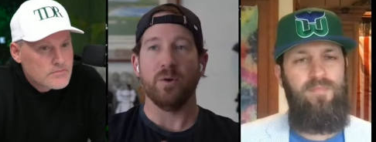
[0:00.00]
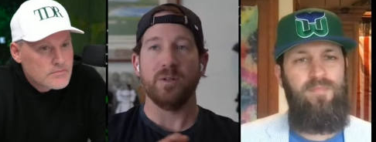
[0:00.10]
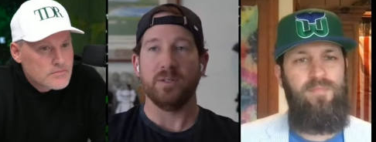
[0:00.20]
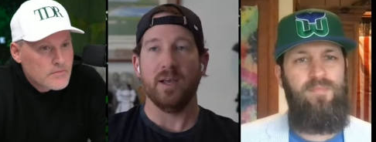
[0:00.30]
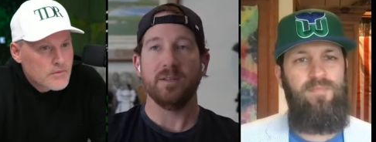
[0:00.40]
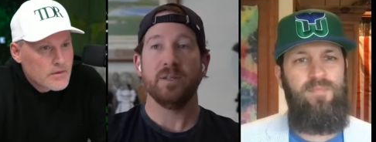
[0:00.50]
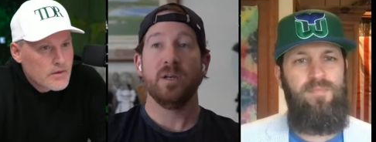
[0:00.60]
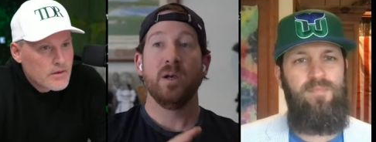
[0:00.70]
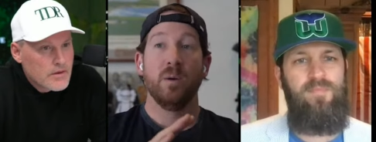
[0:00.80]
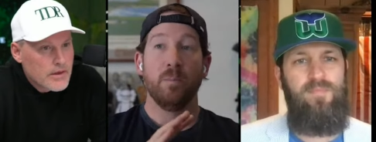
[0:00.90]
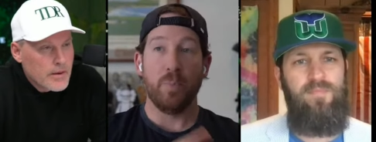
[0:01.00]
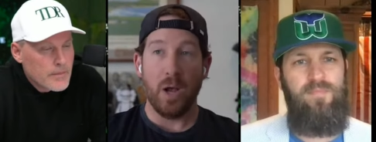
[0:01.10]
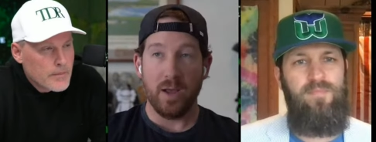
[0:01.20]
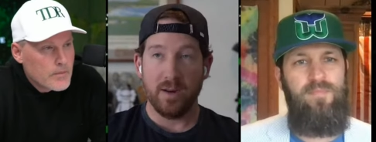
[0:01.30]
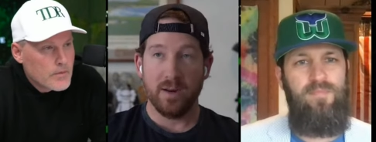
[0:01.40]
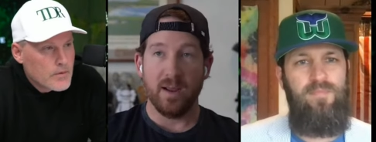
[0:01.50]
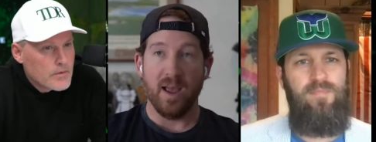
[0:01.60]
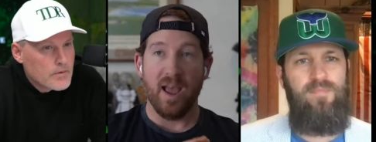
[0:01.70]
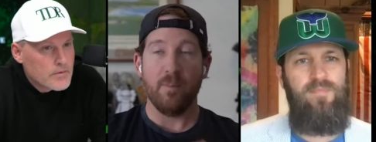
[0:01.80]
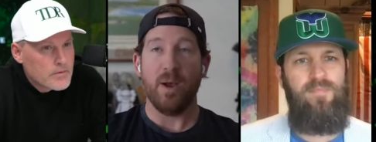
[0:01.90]
Speaker 1: he says. Yeah. But
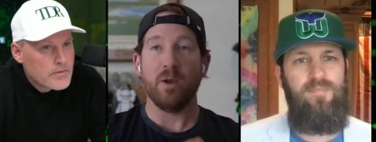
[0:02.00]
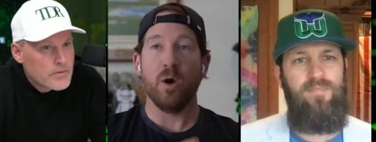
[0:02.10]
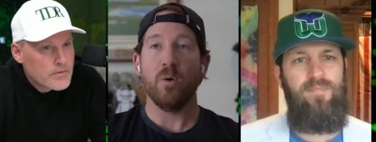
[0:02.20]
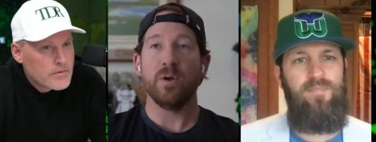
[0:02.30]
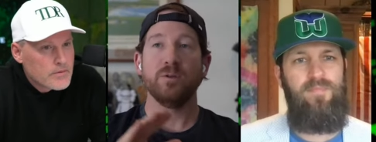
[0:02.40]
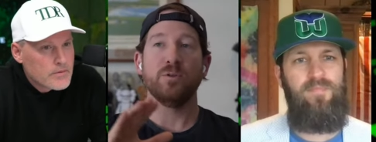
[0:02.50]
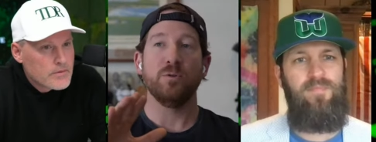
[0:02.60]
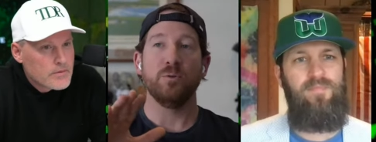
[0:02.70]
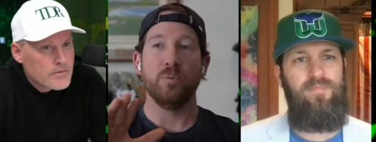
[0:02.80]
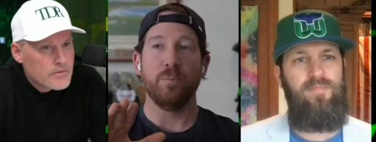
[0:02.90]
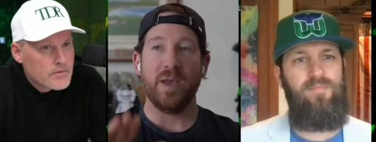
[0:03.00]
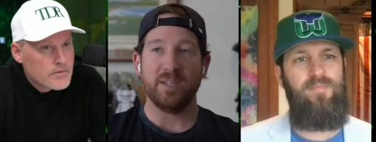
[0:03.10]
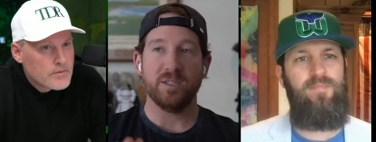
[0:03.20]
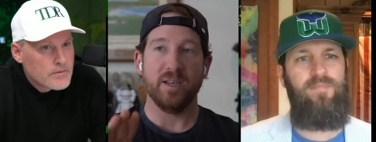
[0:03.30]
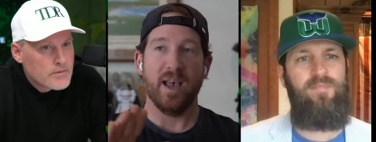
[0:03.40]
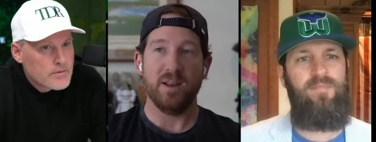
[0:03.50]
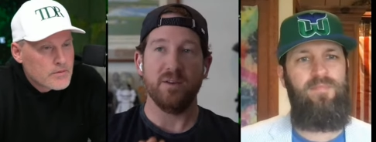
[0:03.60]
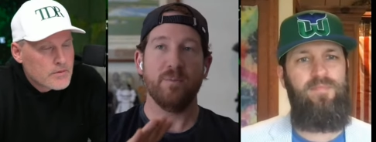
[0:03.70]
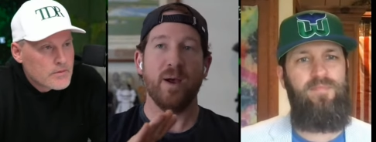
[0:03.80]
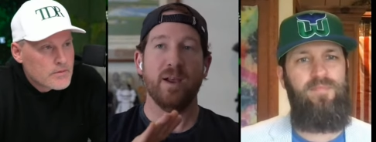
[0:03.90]
am I going to base any of
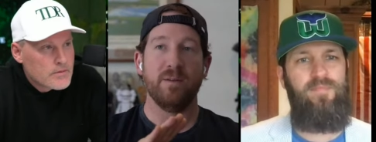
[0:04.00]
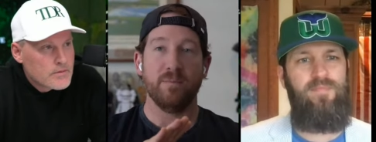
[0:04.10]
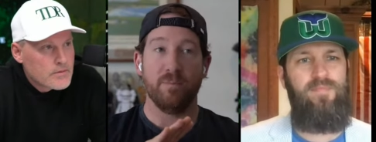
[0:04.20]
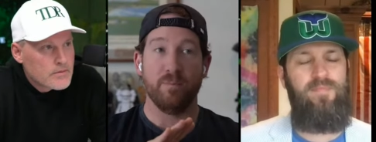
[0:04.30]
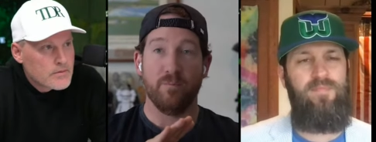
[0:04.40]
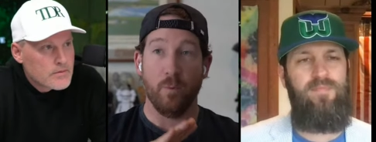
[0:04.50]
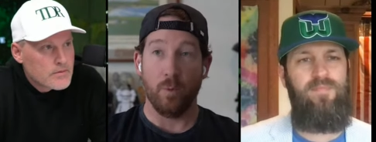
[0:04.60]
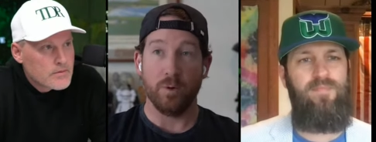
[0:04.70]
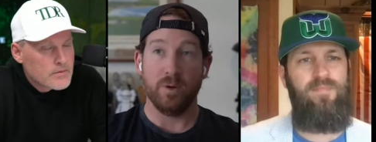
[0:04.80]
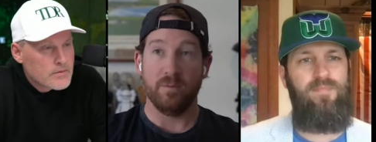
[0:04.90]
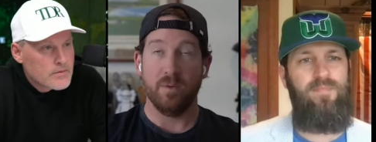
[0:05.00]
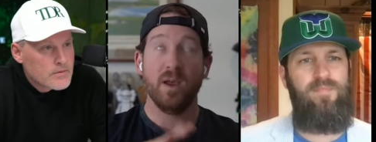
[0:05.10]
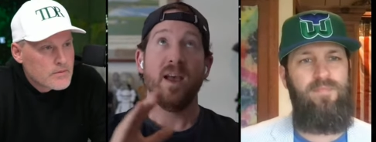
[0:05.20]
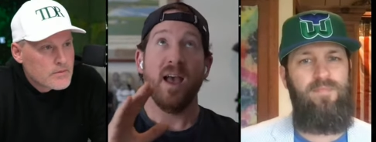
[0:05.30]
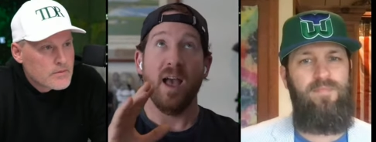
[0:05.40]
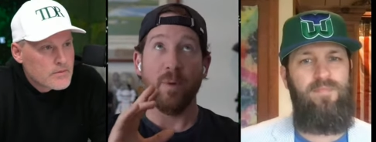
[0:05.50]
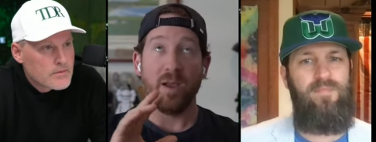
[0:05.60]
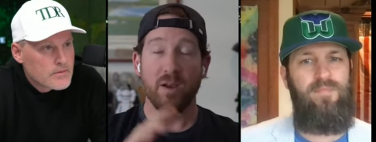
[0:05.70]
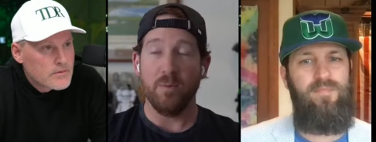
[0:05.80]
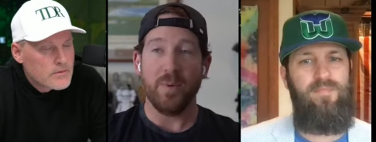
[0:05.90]
my forward and am I
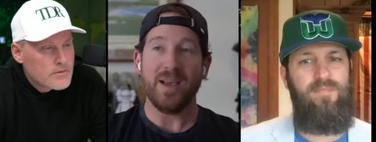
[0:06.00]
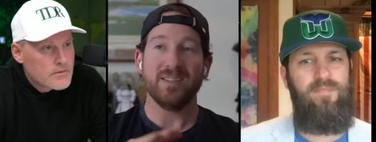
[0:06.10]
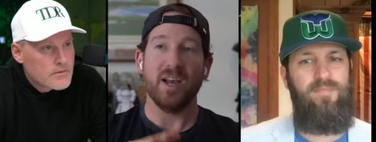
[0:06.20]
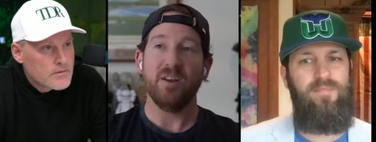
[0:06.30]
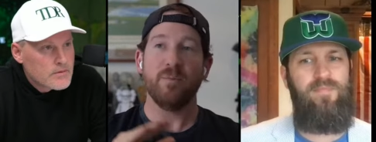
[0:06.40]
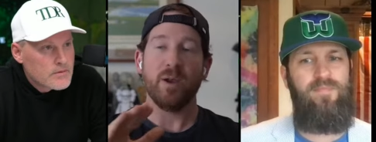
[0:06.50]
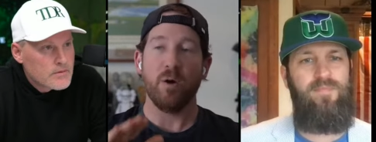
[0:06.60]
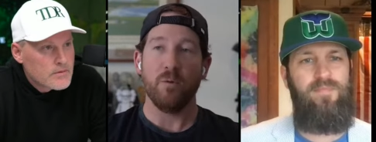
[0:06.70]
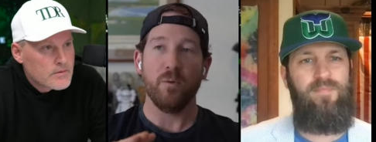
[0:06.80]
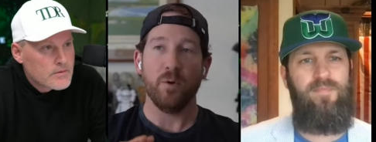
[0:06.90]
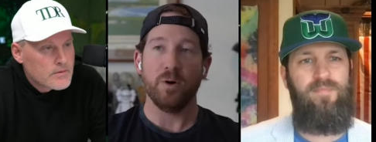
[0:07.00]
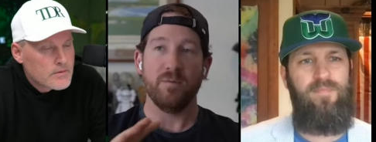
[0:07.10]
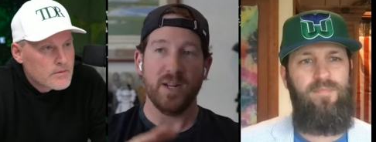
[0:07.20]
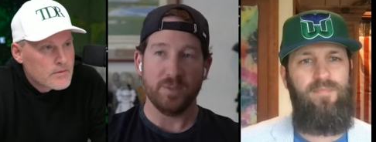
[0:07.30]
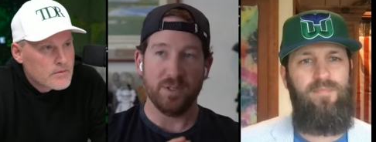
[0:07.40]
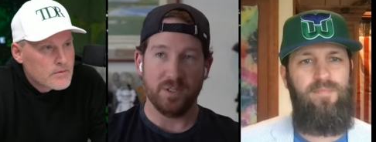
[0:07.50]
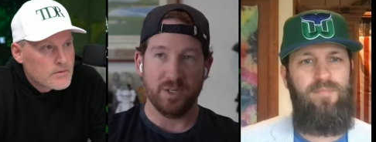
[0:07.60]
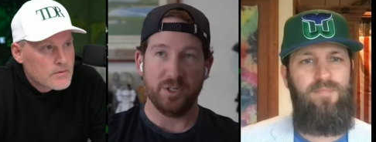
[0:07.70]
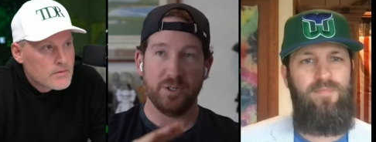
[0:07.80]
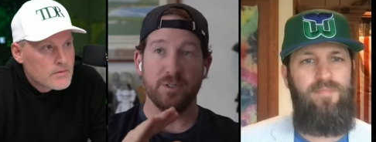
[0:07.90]
going to base any of my go forward investment
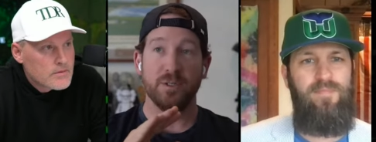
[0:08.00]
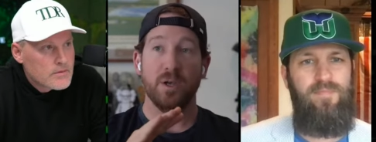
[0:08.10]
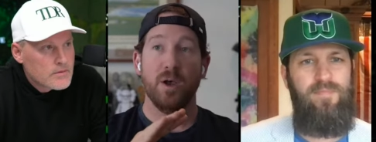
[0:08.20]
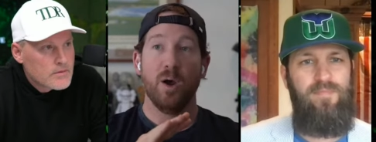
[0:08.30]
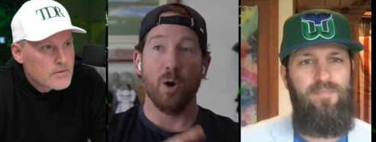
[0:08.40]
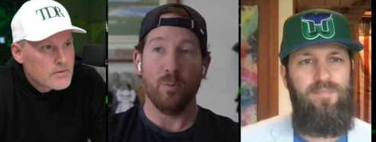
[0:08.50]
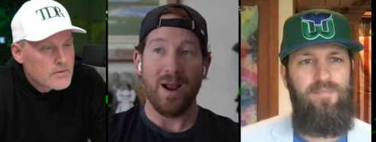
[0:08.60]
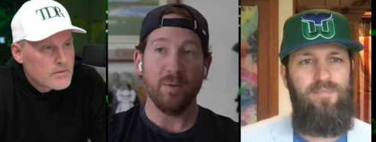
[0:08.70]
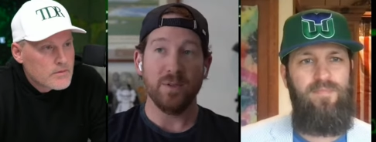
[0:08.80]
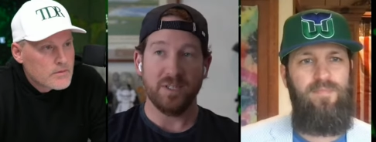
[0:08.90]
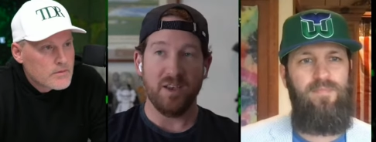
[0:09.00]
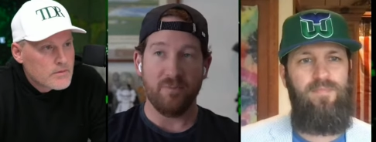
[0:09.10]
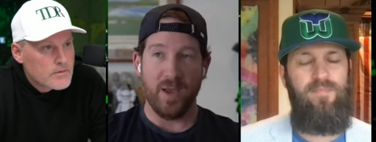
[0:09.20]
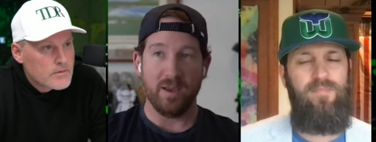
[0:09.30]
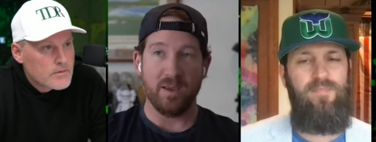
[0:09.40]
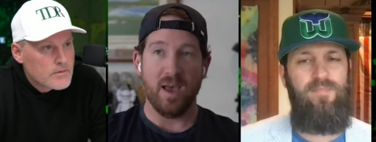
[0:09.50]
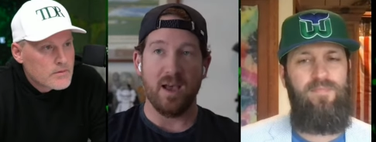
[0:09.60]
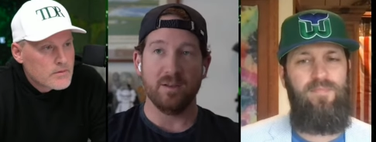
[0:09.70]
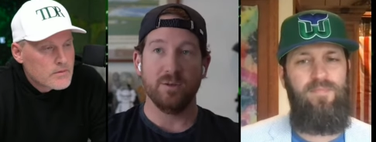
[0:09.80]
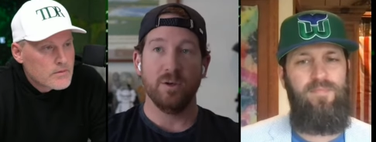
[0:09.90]
decisions around the Safe Banking
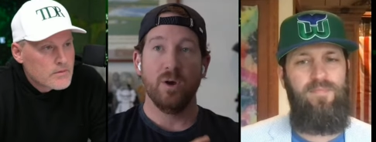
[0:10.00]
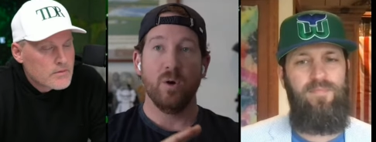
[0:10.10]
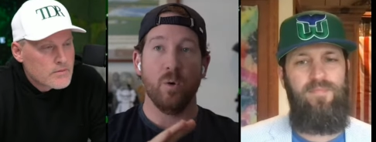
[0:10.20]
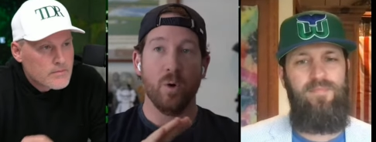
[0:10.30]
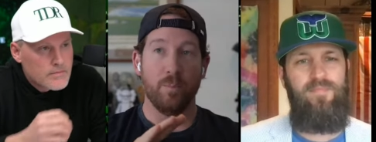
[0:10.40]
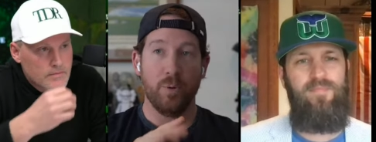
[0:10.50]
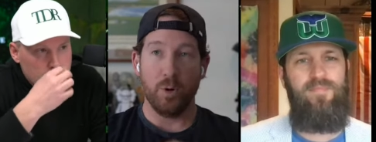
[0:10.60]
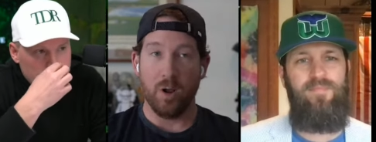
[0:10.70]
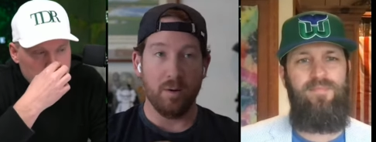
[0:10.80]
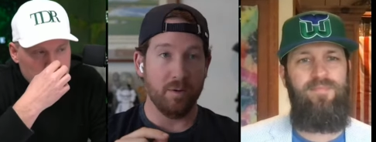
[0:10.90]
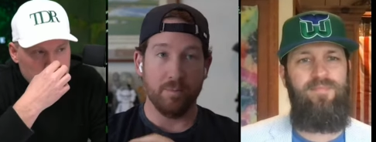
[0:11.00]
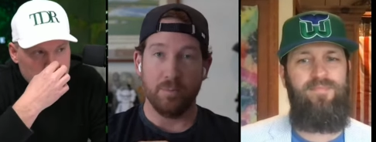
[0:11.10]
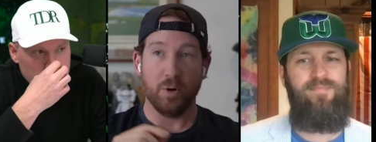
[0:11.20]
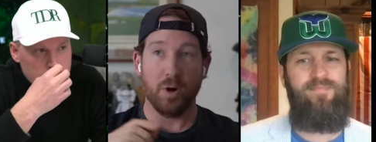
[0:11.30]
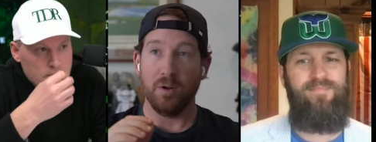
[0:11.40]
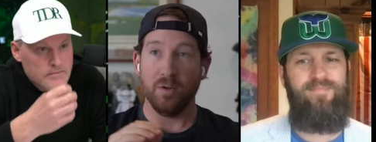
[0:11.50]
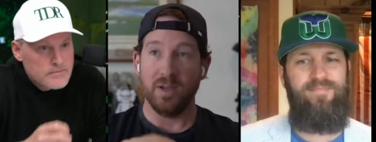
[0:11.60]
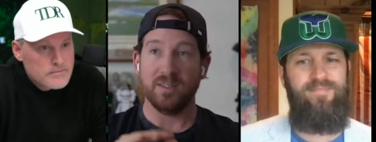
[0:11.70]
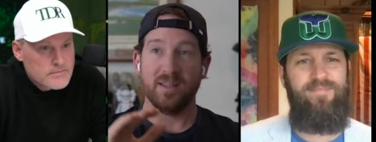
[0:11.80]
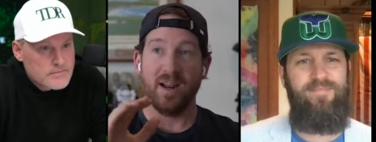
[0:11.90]
Act or put on a put on a
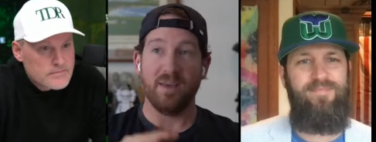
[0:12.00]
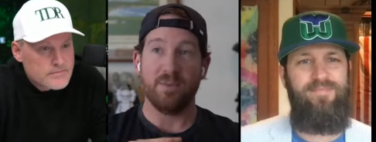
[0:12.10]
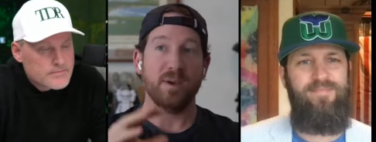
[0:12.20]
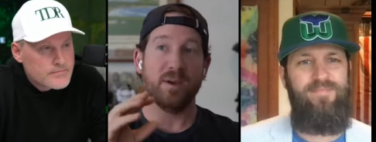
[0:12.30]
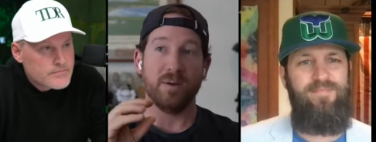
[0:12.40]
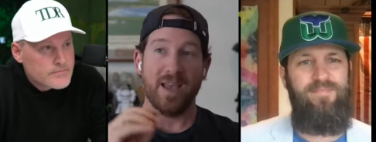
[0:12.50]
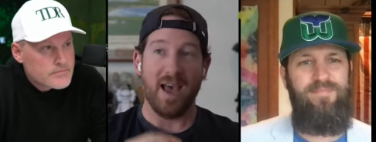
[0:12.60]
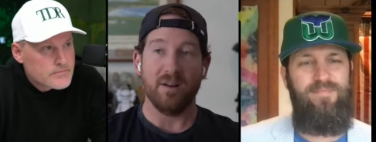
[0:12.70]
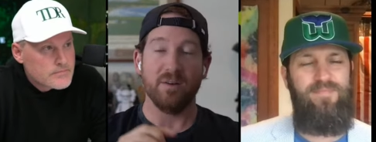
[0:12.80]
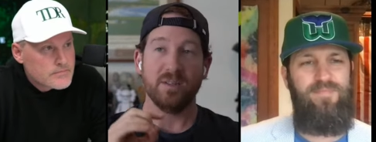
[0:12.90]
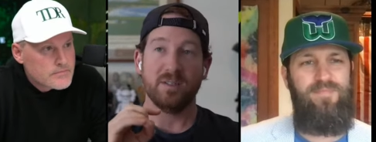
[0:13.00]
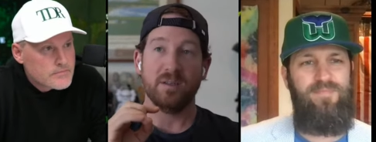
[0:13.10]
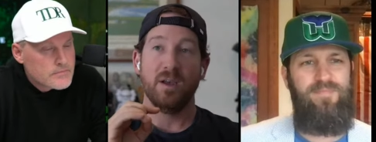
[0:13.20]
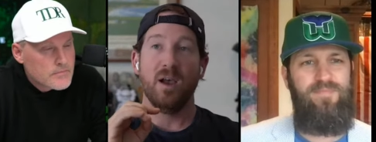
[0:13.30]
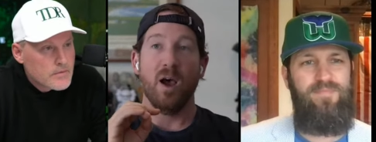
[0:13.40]
list that I think a catalyst, a